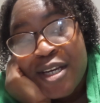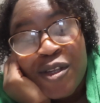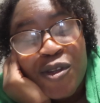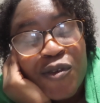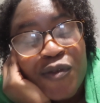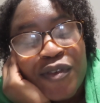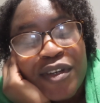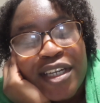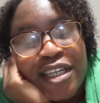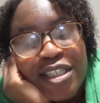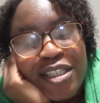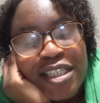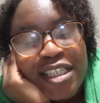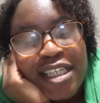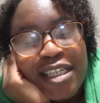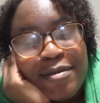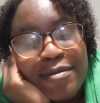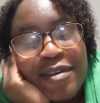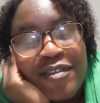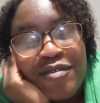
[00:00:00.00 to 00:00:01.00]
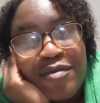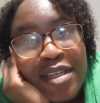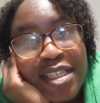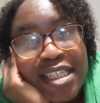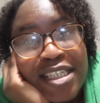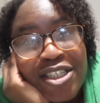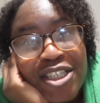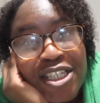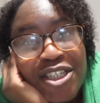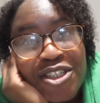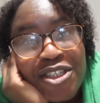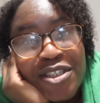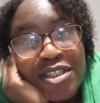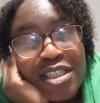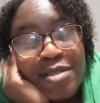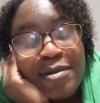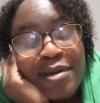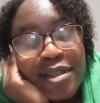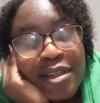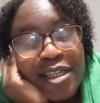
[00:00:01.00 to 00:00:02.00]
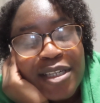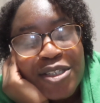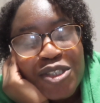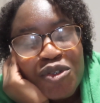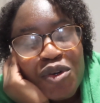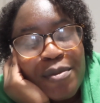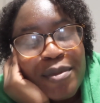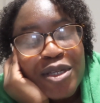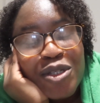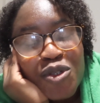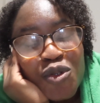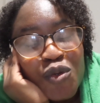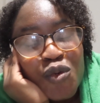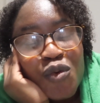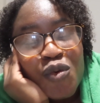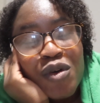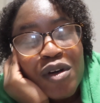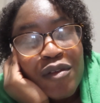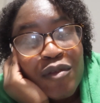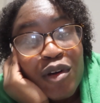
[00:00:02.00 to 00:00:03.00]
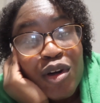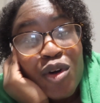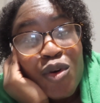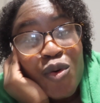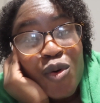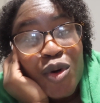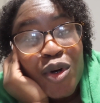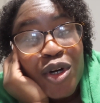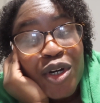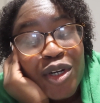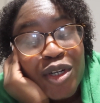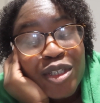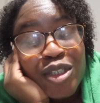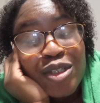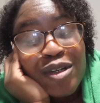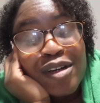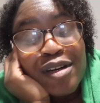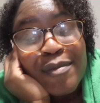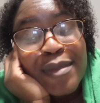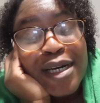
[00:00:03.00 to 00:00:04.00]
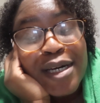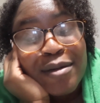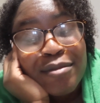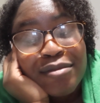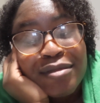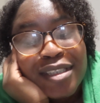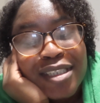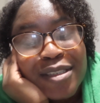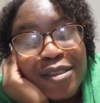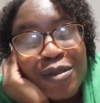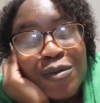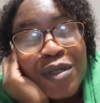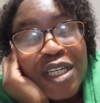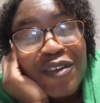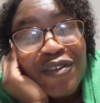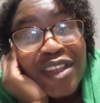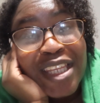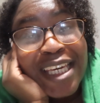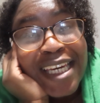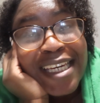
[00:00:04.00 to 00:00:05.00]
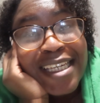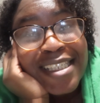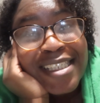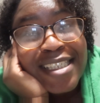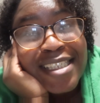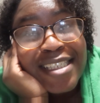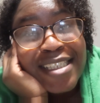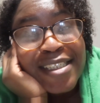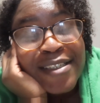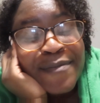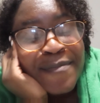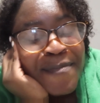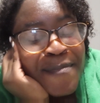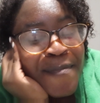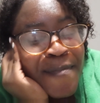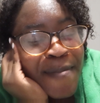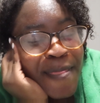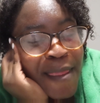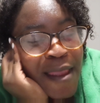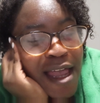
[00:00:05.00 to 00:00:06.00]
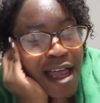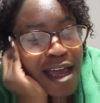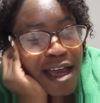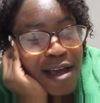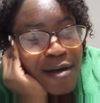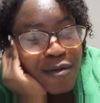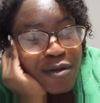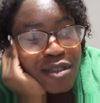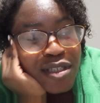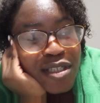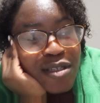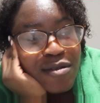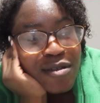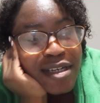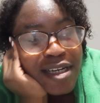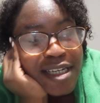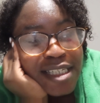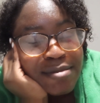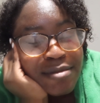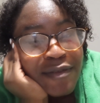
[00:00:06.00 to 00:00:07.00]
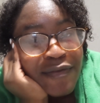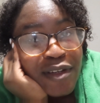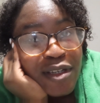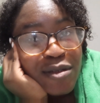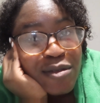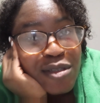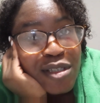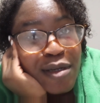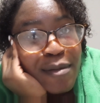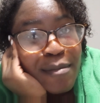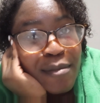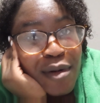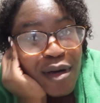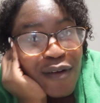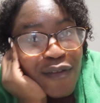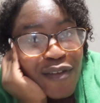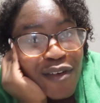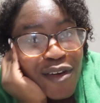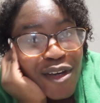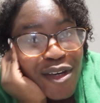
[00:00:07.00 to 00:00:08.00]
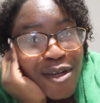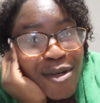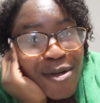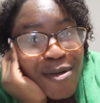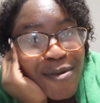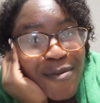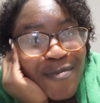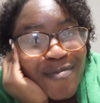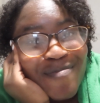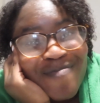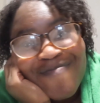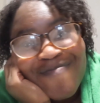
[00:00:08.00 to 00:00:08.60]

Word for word: Don't forget to keep giving me suggestions about things you want me to record, talk about, whatever the case is. I will see you guys in my video tomorrow.